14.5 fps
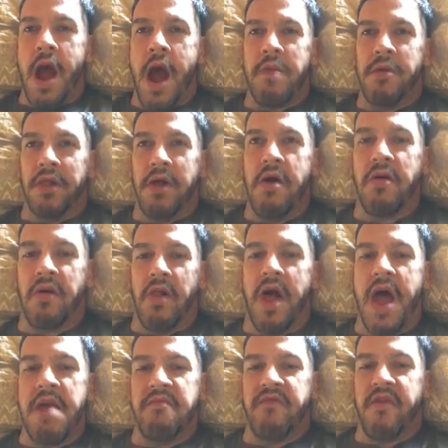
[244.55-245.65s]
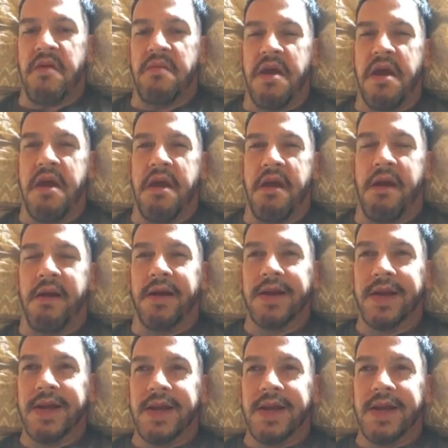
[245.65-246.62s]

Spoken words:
I'm a local. I'm from here."